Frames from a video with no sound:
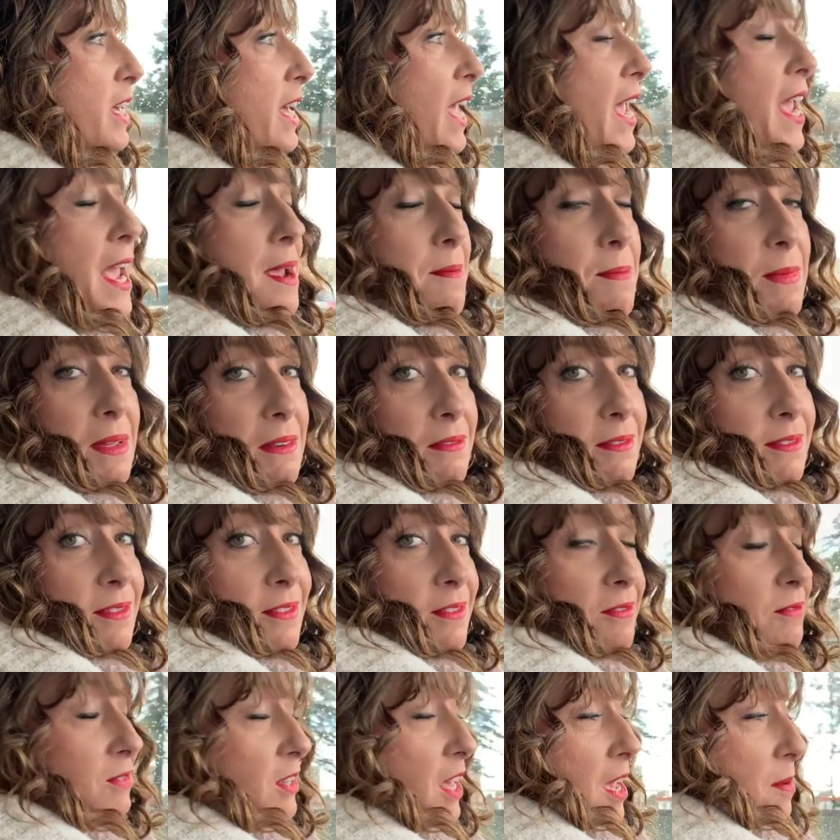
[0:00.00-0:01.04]

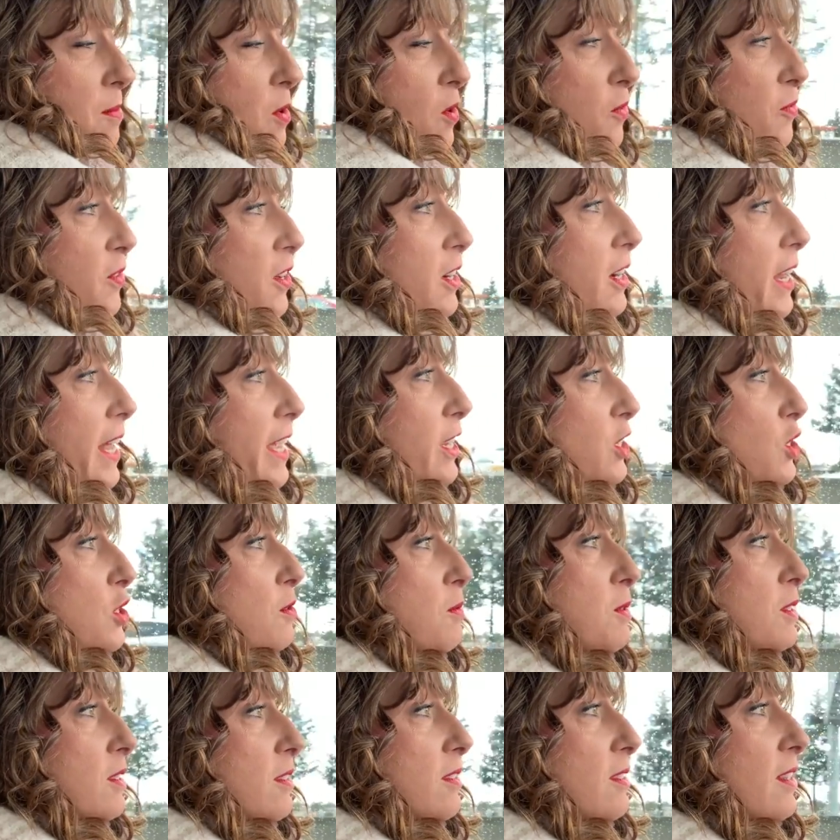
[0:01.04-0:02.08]
came over like
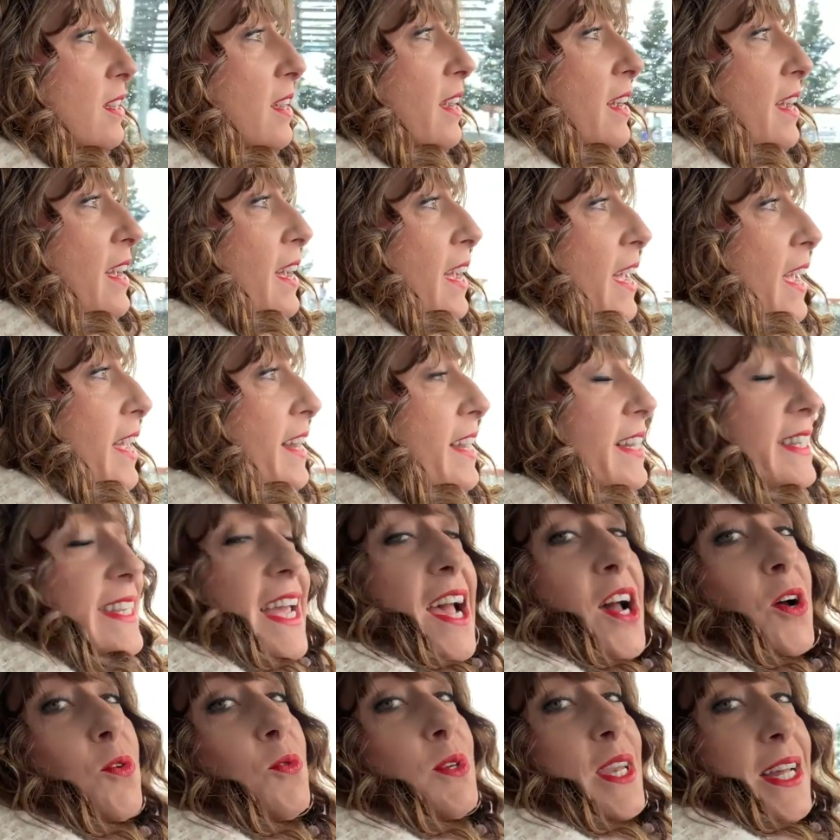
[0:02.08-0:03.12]
she was in a
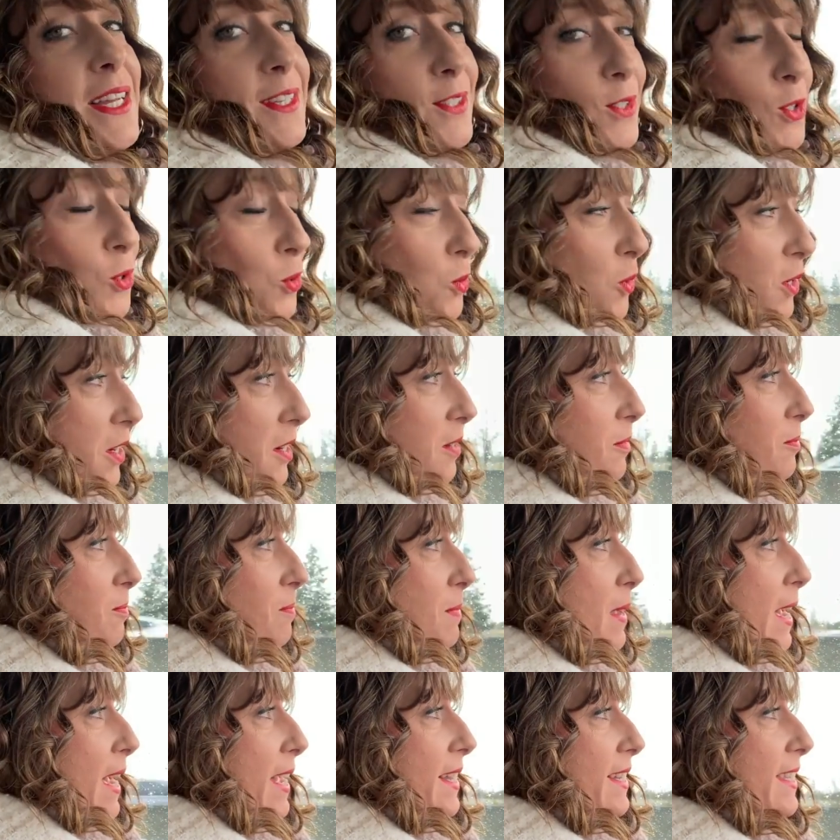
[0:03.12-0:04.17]
town next door.
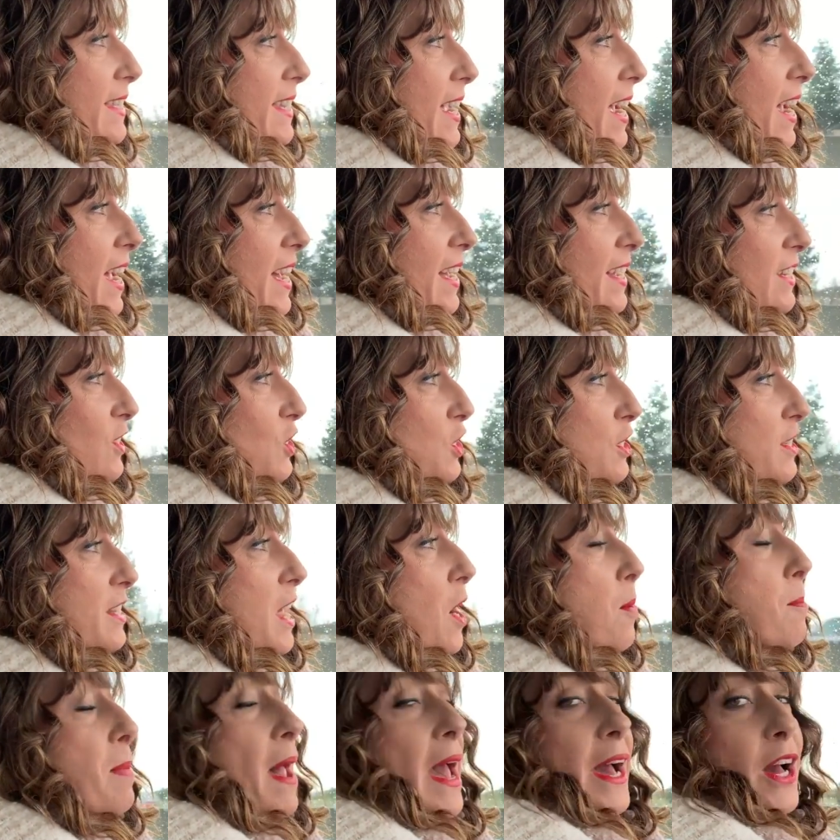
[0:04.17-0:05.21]
But she's
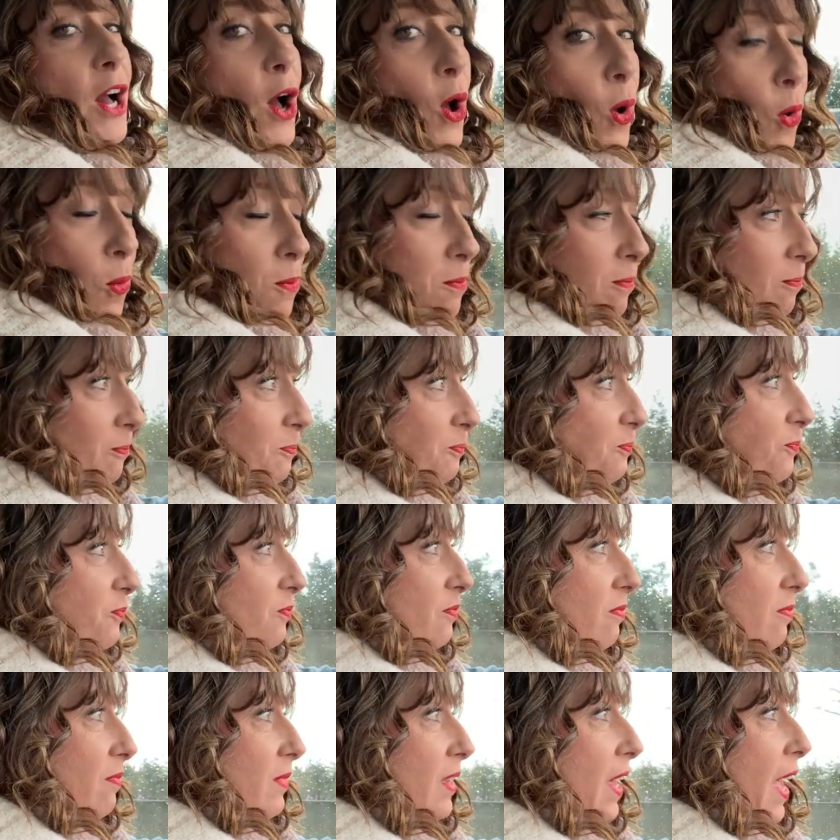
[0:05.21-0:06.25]
now back
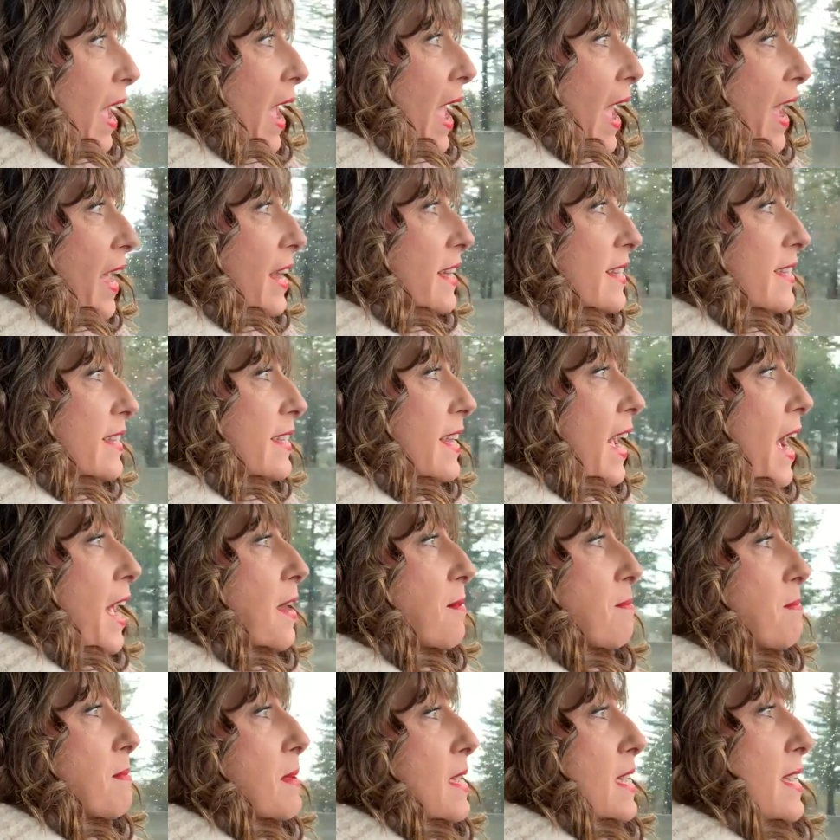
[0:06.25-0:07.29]
home, and
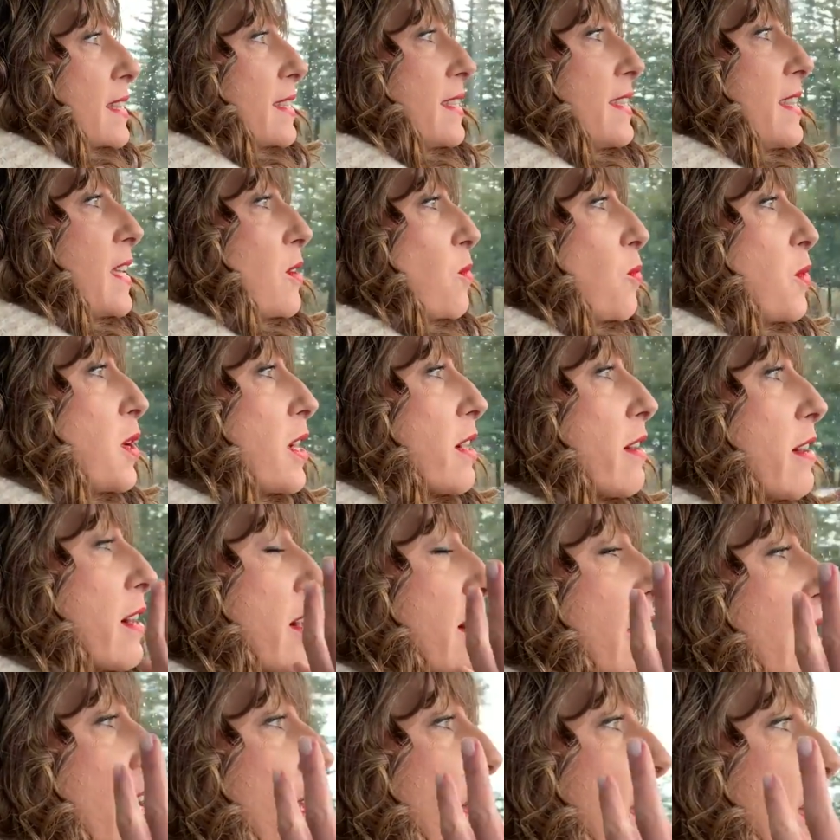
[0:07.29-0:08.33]
that means that we
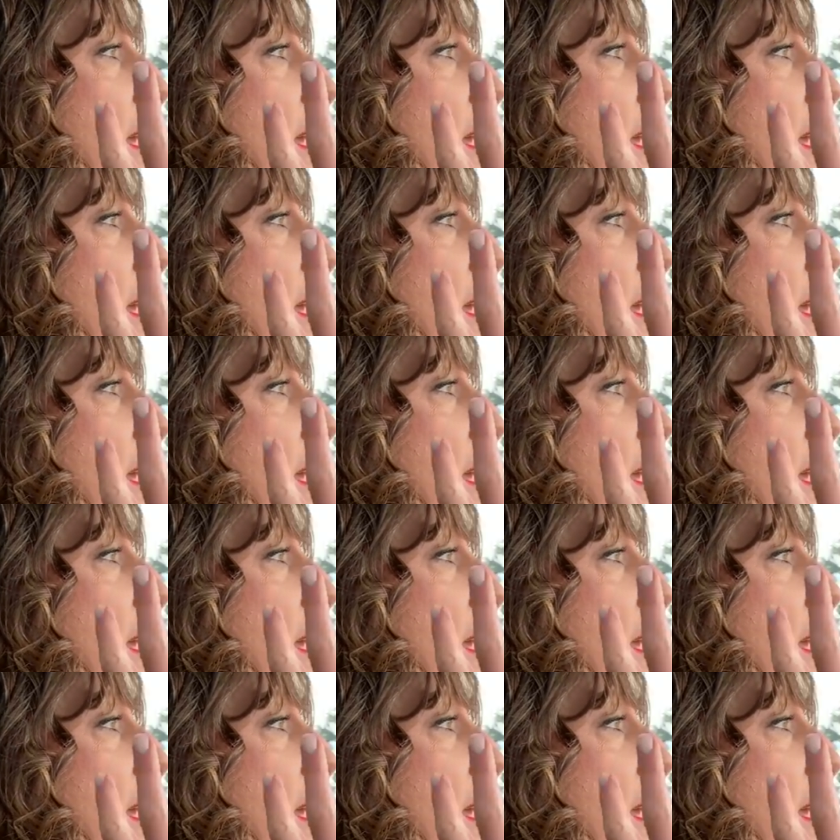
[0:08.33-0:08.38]
are